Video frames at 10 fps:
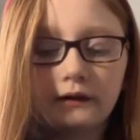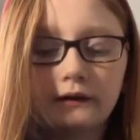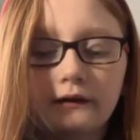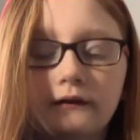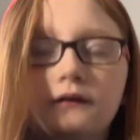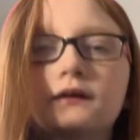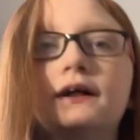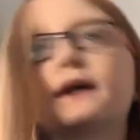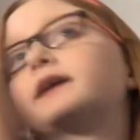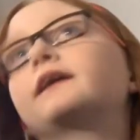Another
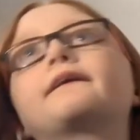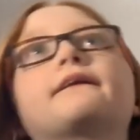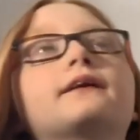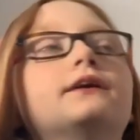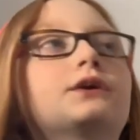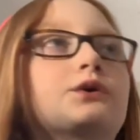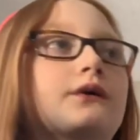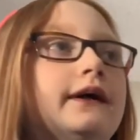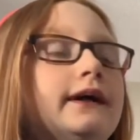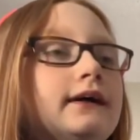tactic for
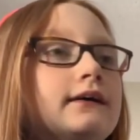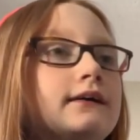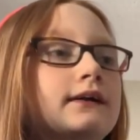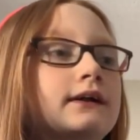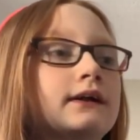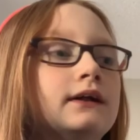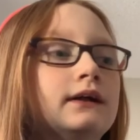drinks